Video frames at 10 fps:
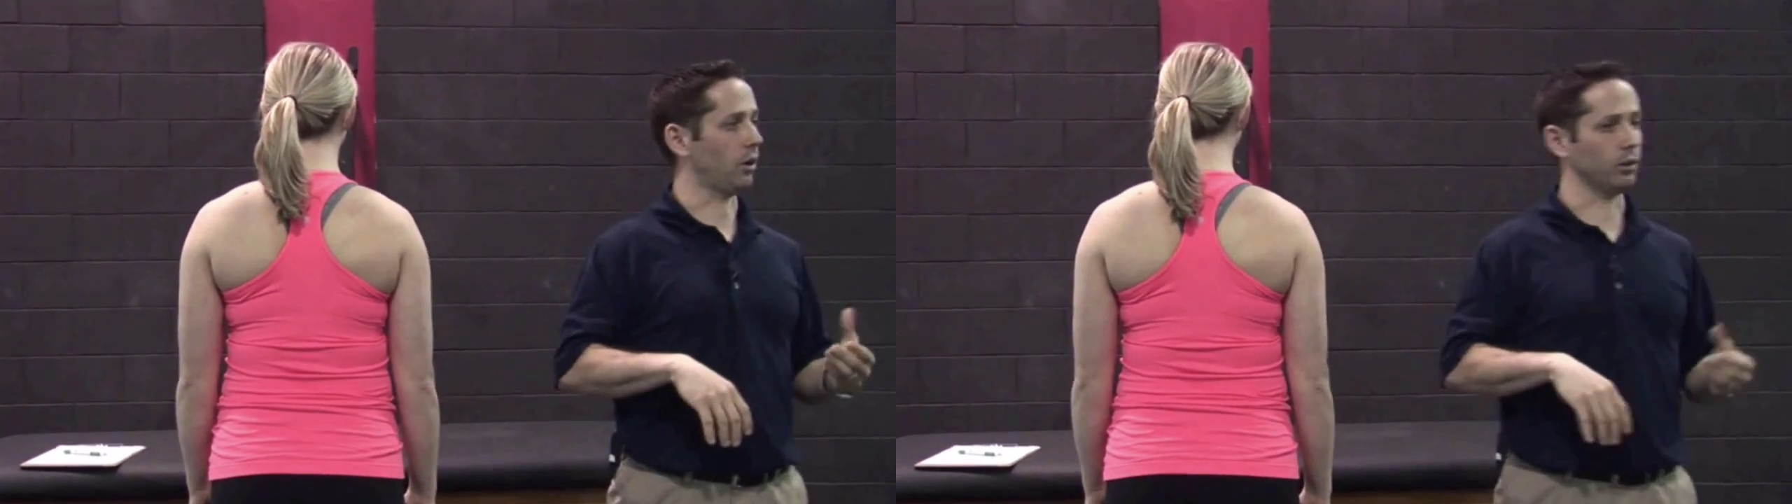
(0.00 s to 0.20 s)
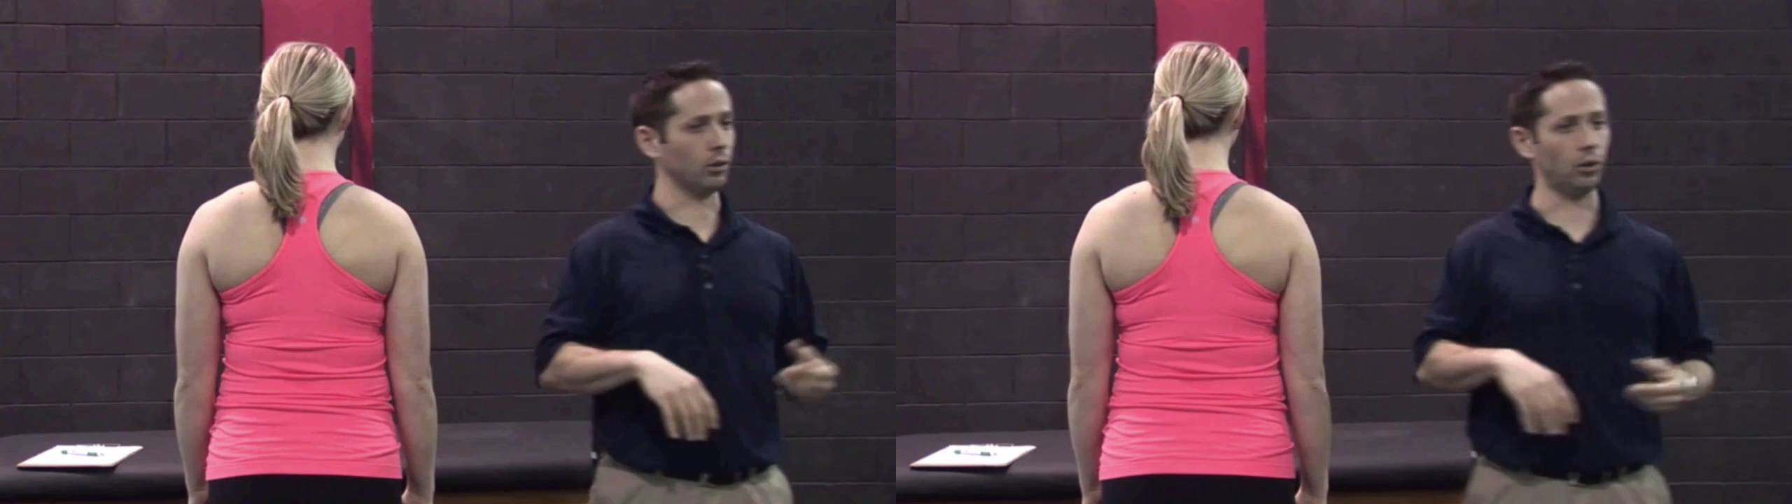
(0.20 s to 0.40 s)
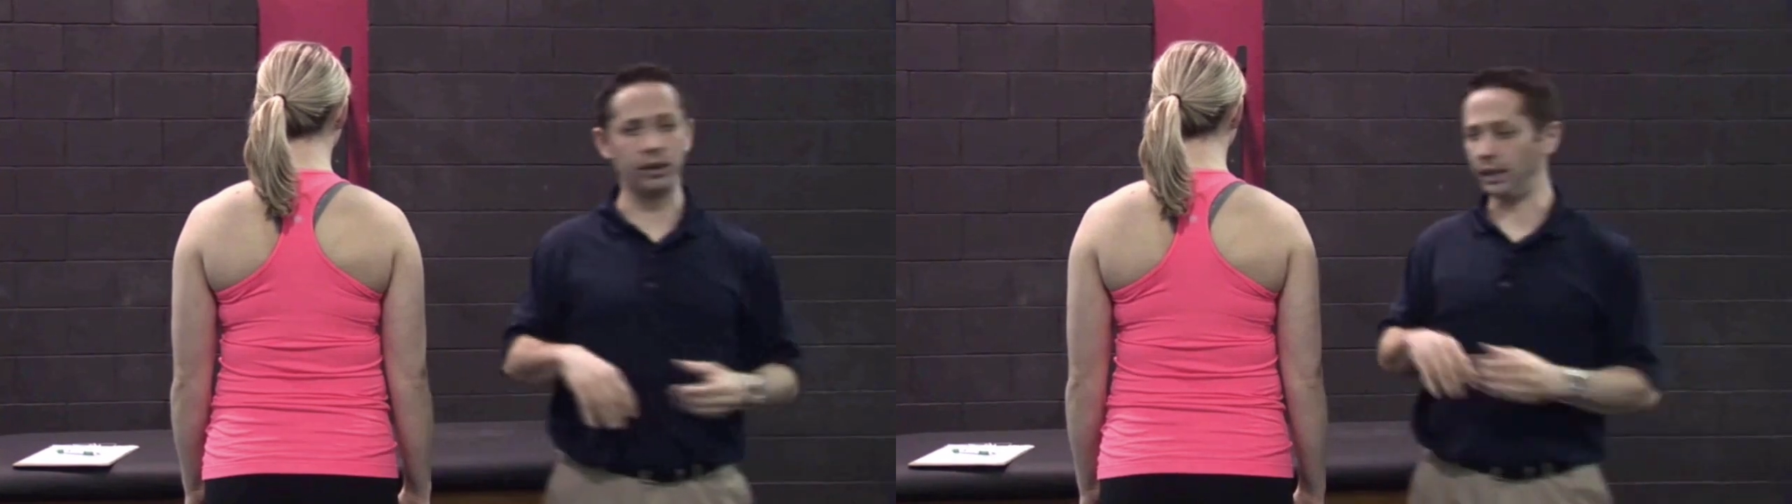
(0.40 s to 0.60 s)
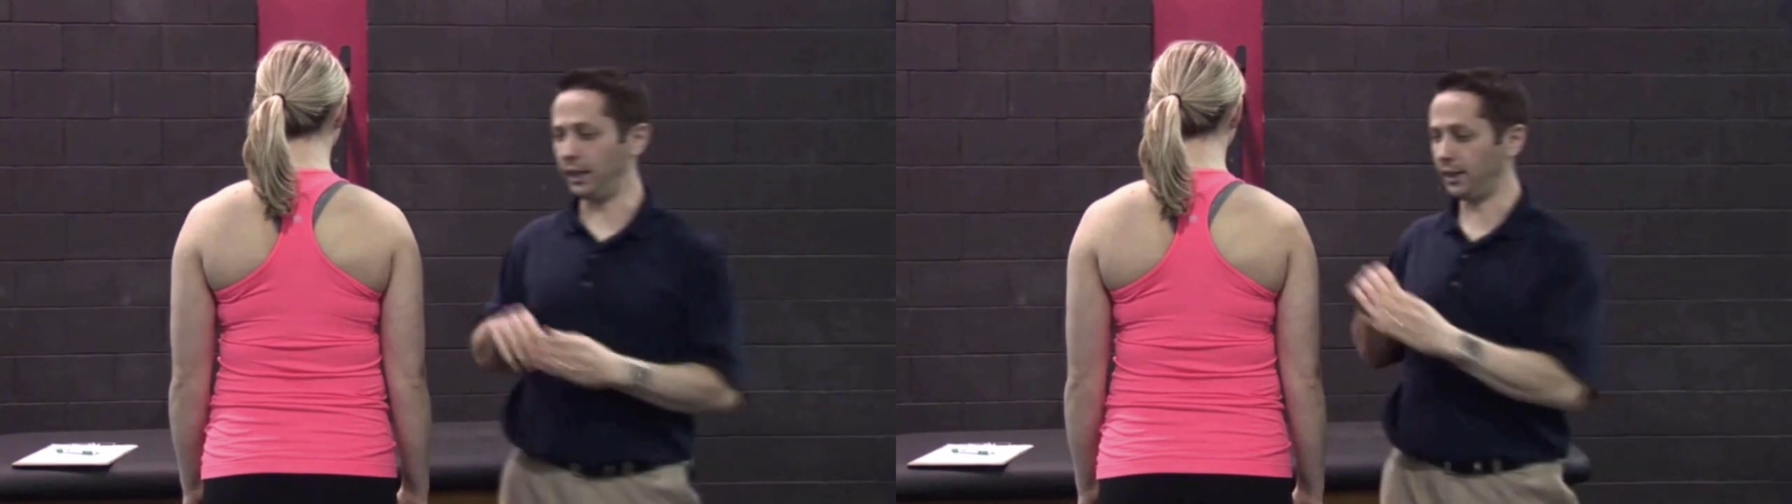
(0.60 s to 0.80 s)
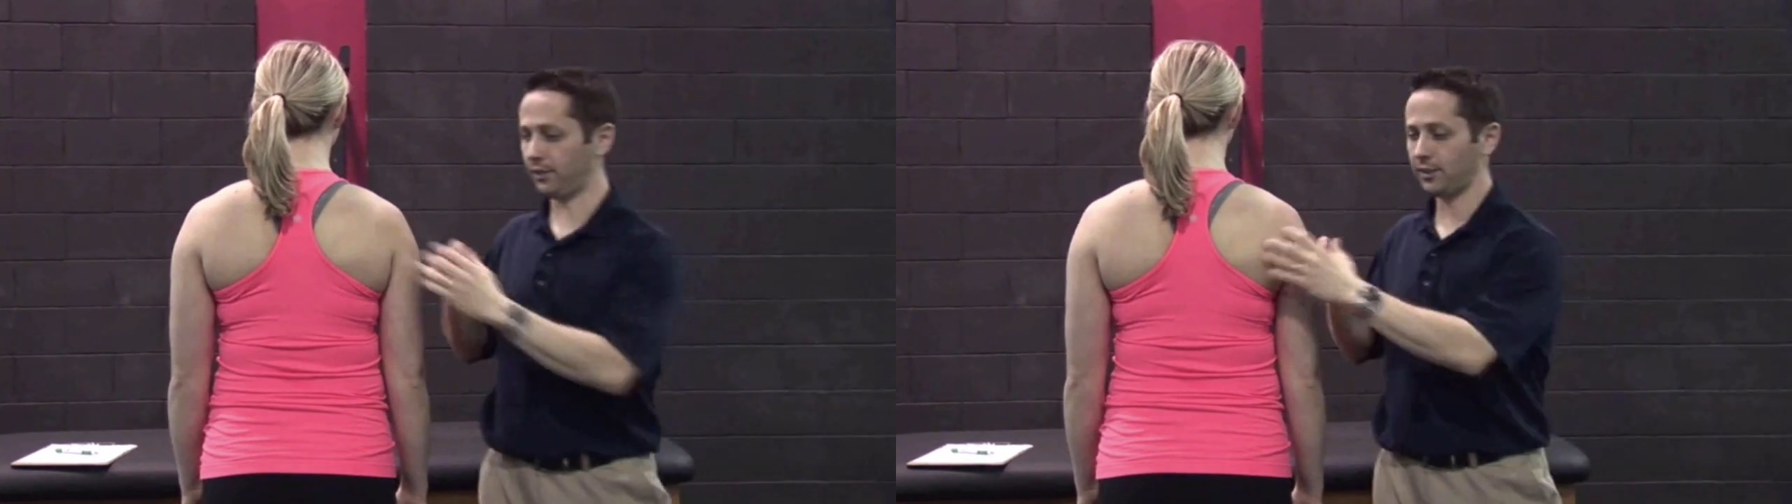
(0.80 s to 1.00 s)
On Lauren,
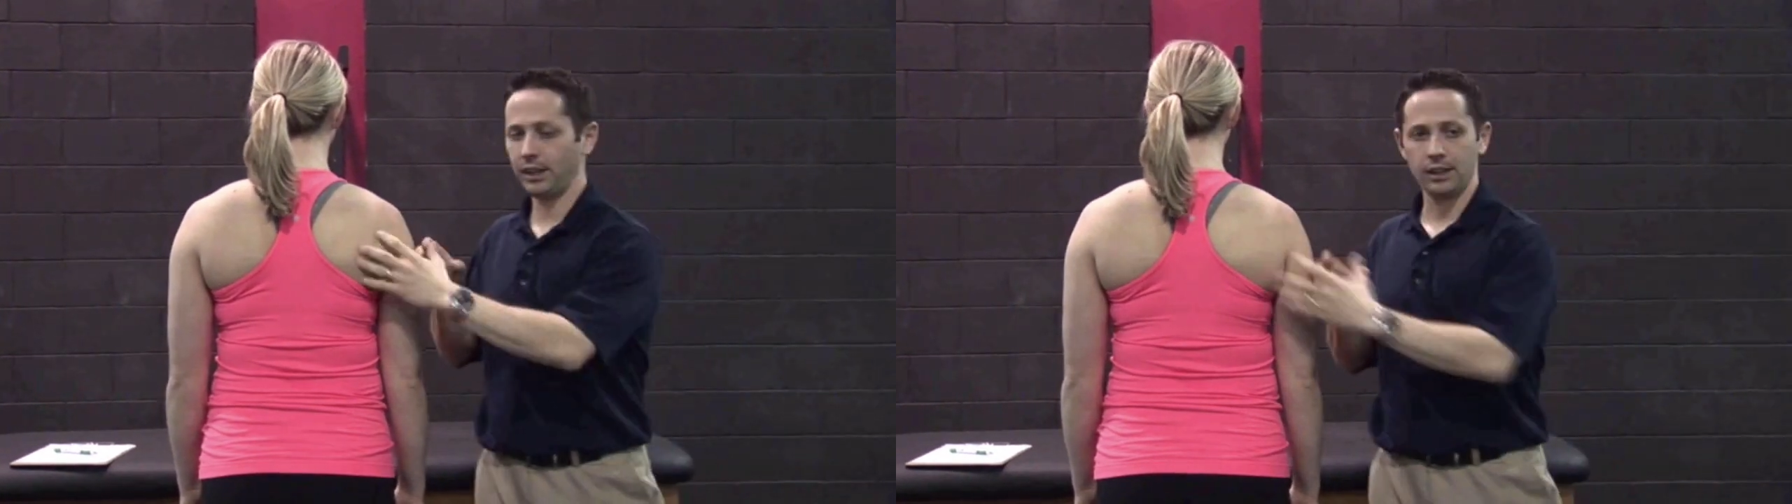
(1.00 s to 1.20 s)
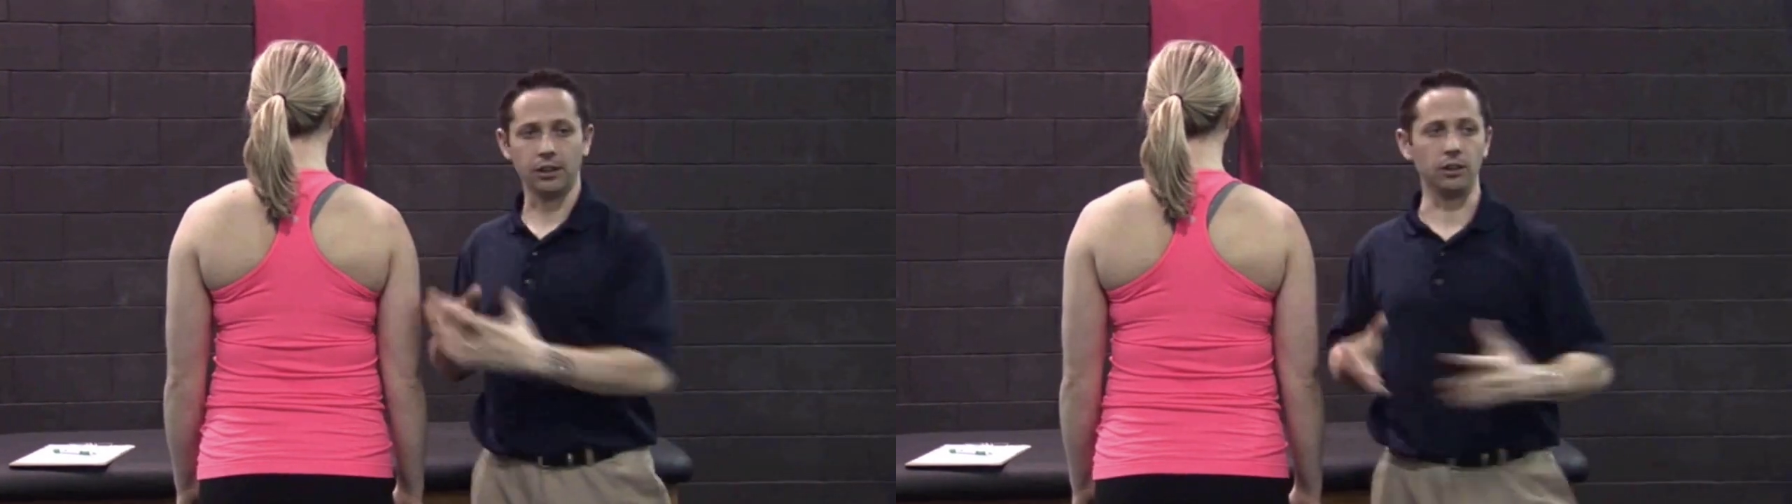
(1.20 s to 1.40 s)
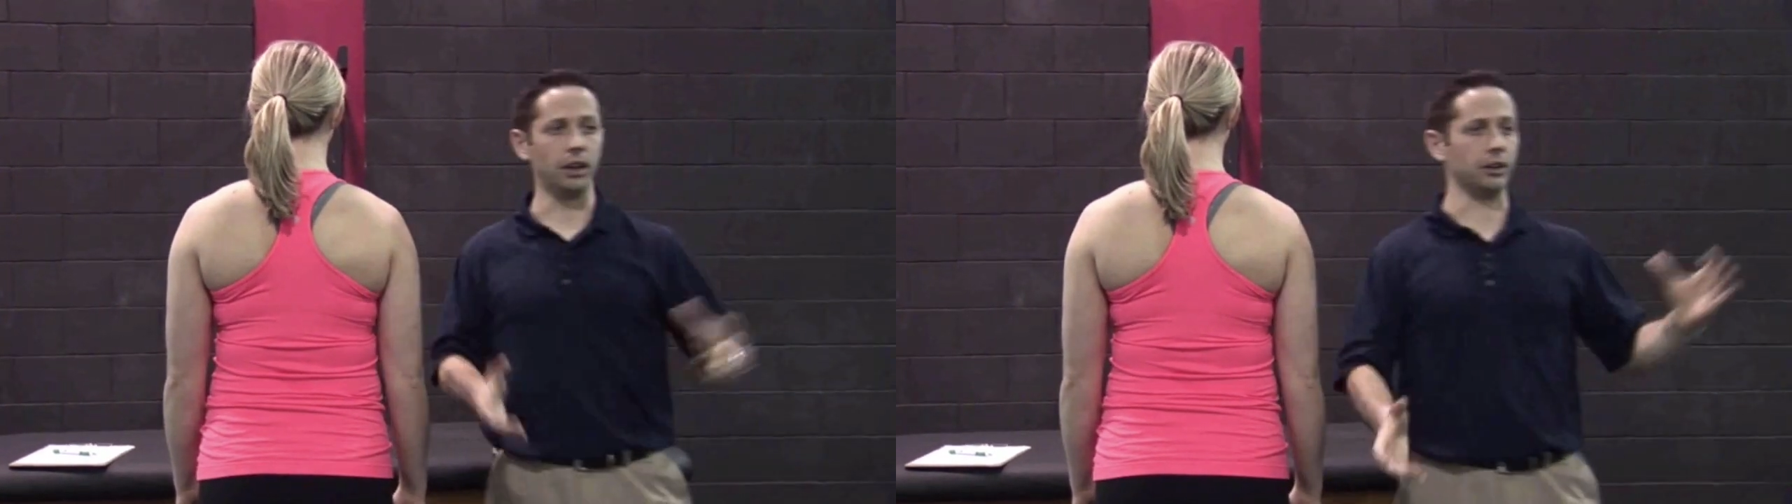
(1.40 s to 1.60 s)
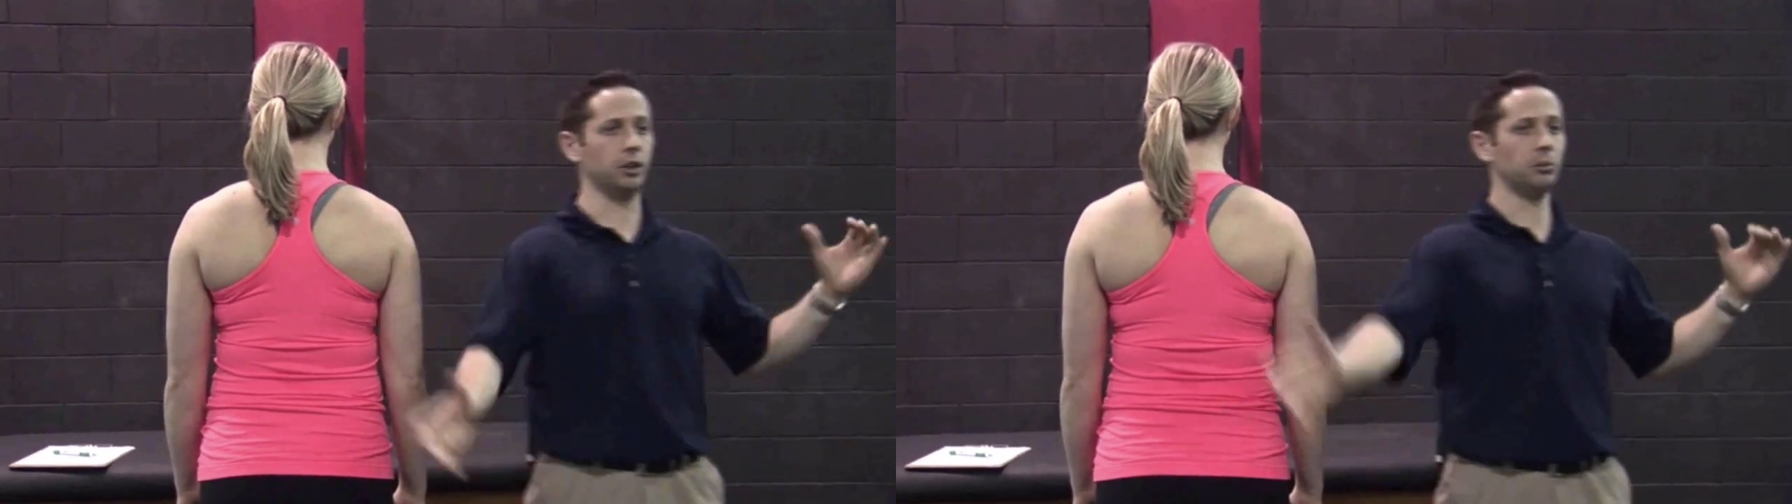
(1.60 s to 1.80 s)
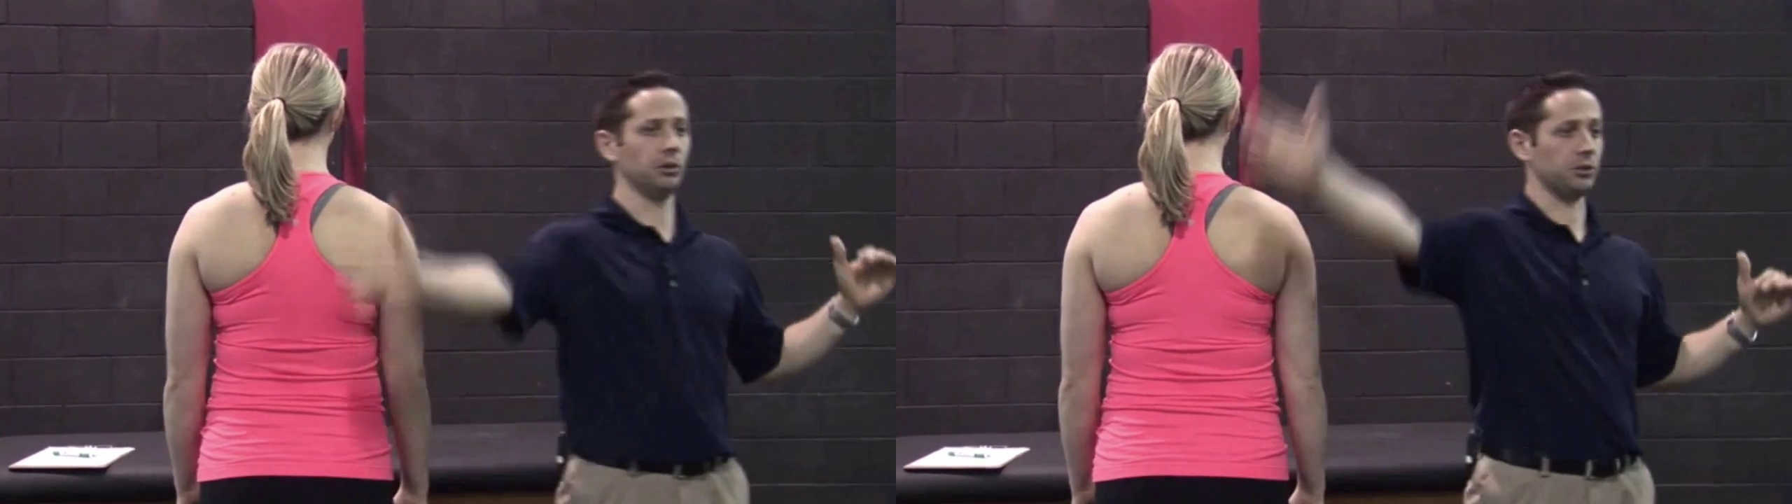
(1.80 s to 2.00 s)
it's her glenohumeral